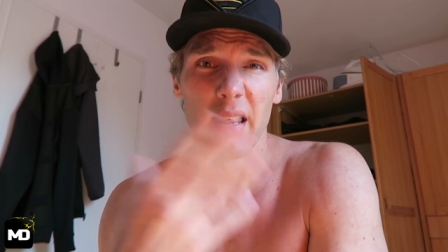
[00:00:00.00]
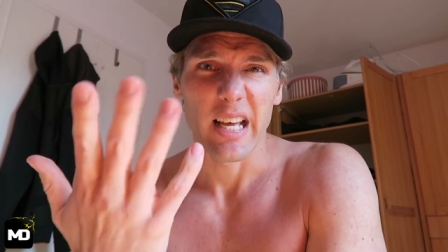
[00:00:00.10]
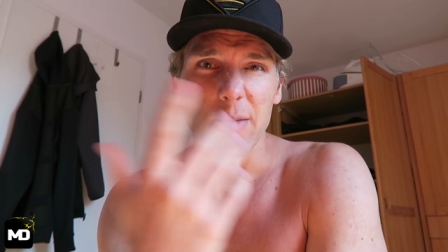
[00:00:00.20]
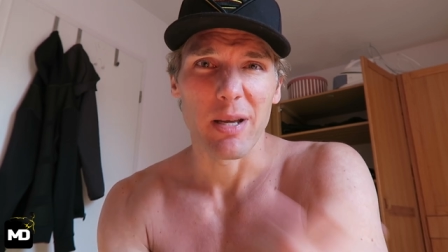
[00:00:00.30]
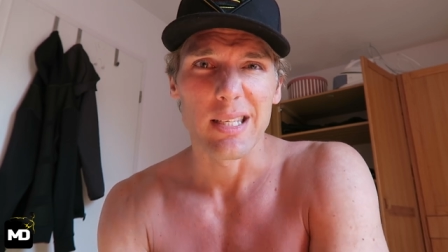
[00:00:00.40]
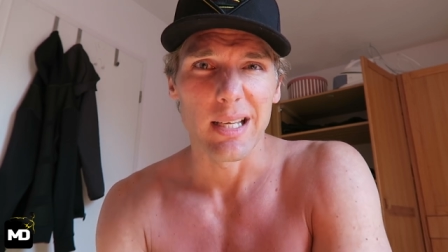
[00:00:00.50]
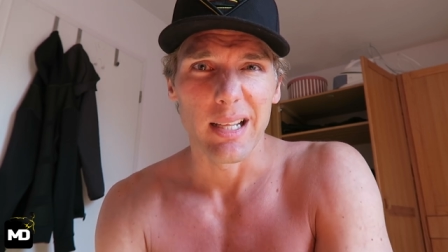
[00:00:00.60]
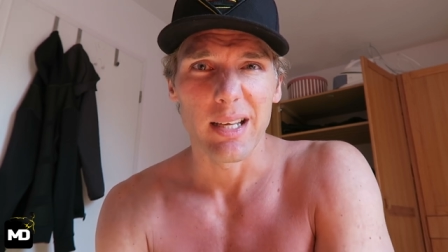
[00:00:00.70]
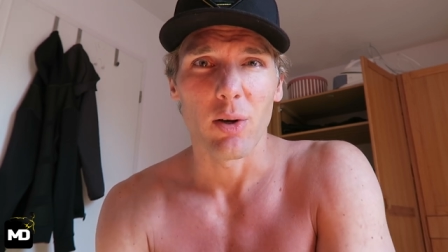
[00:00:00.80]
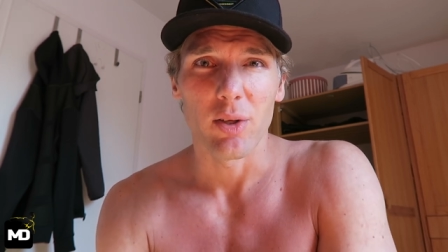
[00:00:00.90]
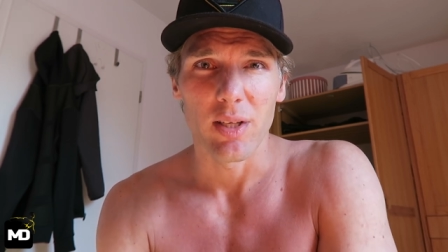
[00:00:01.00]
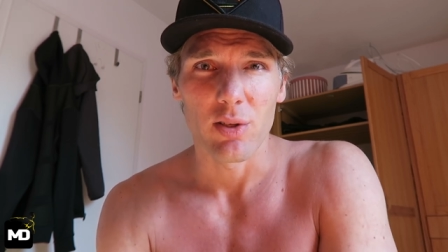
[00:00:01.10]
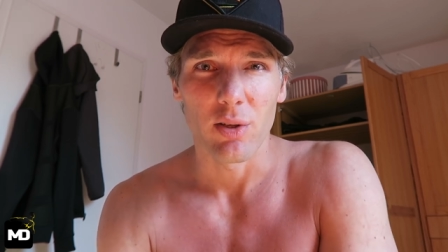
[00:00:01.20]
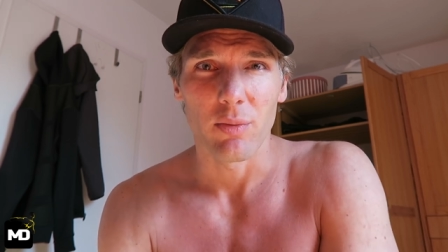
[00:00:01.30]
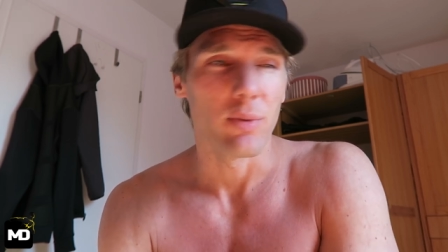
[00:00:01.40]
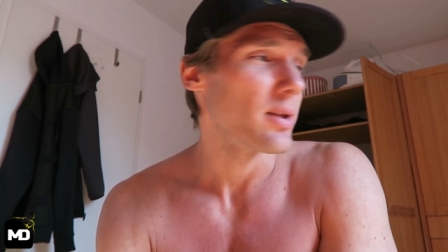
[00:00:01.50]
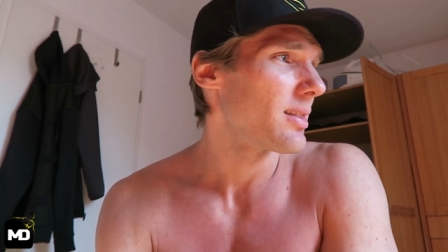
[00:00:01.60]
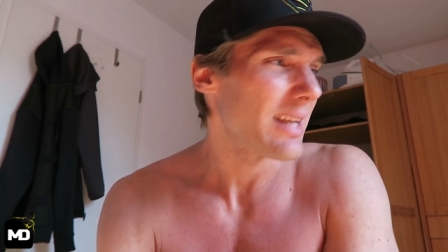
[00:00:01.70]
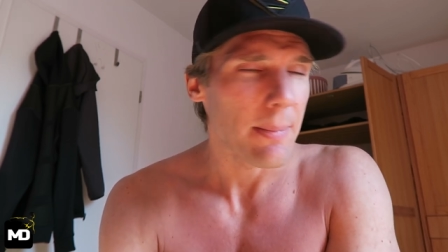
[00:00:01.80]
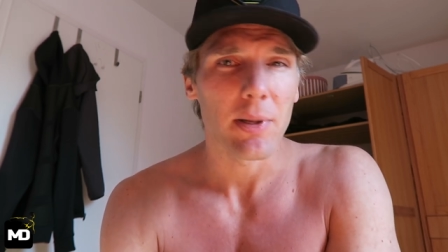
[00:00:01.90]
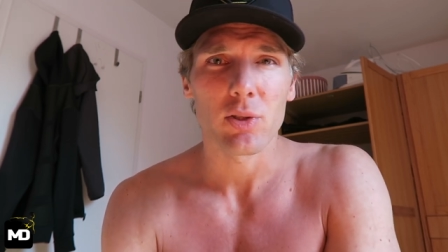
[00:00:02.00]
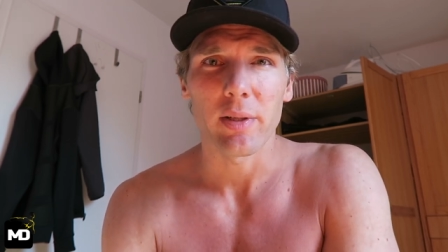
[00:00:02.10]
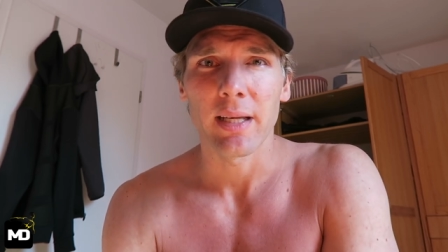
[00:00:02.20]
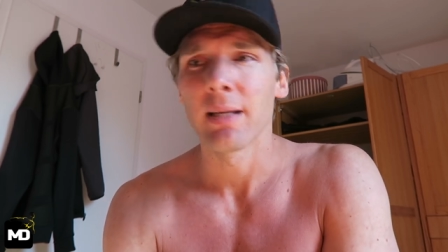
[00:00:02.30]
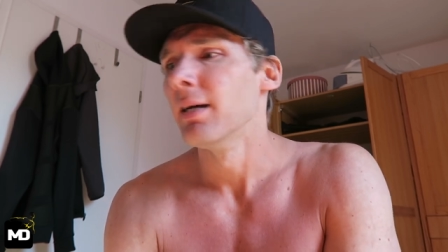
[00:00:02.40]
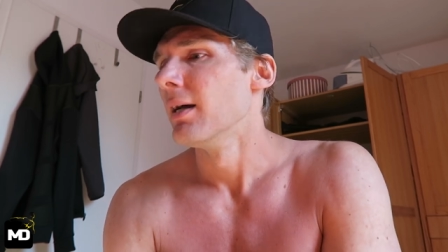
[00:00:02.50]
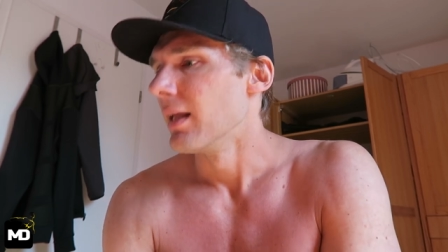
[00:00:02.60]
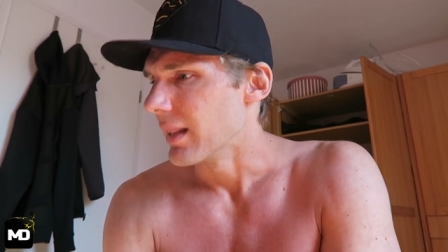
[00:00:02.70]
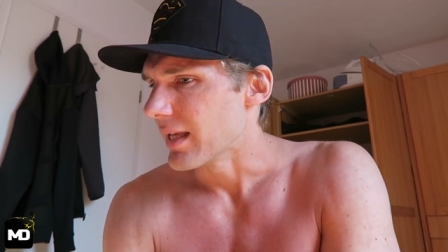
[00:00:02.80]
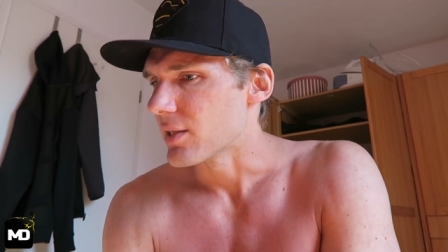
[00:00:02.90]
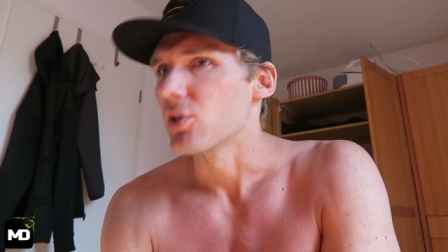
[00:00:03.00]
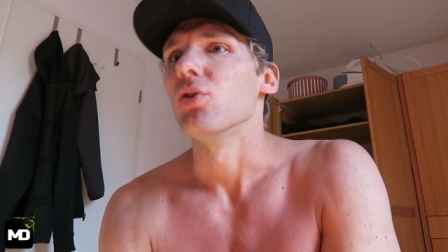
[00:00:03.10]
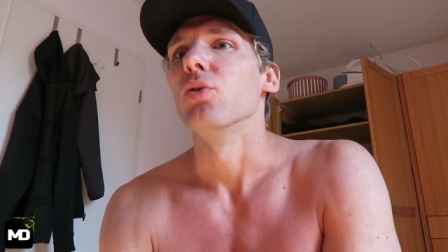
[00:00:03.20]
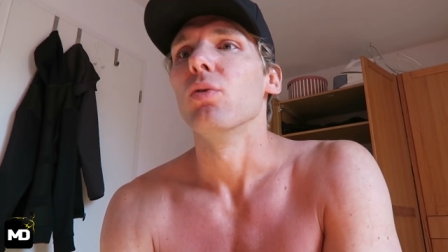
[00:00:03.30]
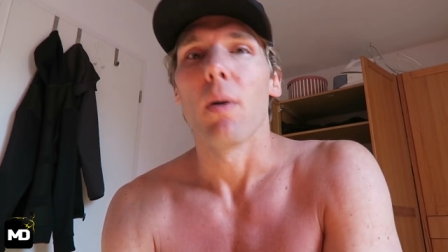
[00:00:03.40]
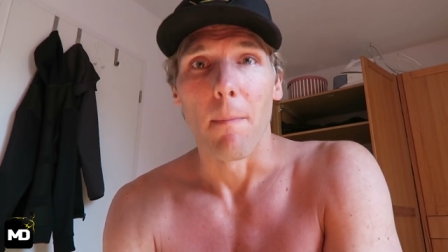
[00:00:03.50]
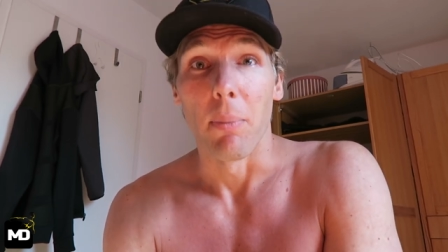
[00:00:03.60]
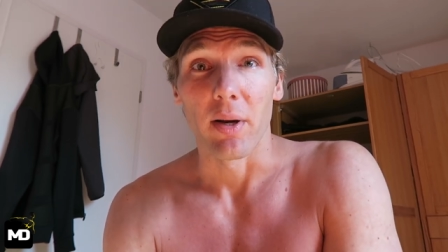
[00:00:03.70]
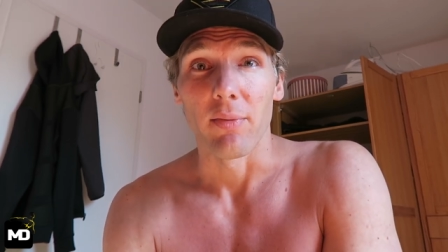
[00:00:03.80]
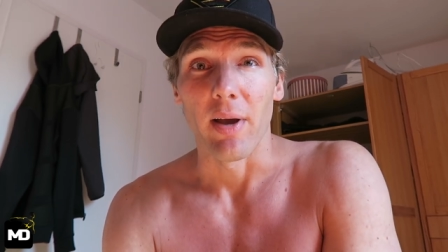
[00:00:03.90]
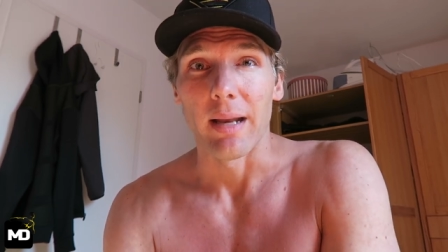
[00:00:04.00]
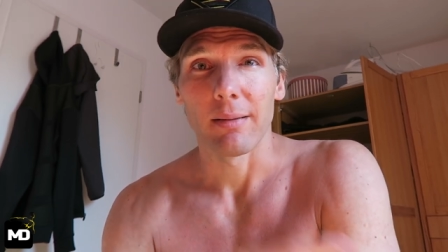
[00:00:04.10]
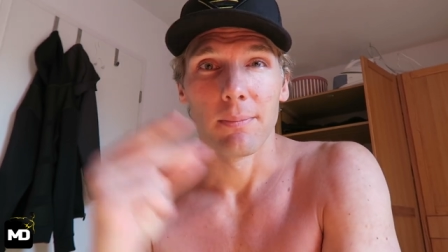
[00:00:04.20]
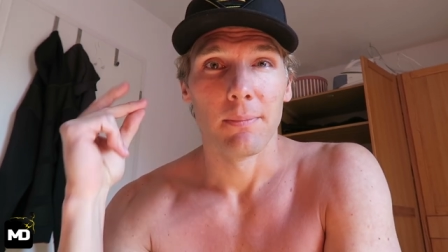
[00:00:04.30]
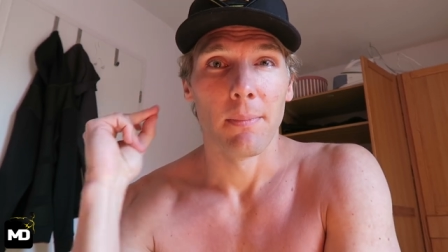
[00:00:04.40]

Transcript: That's basically it, all you need to know for tape measuring. Let's do body fat.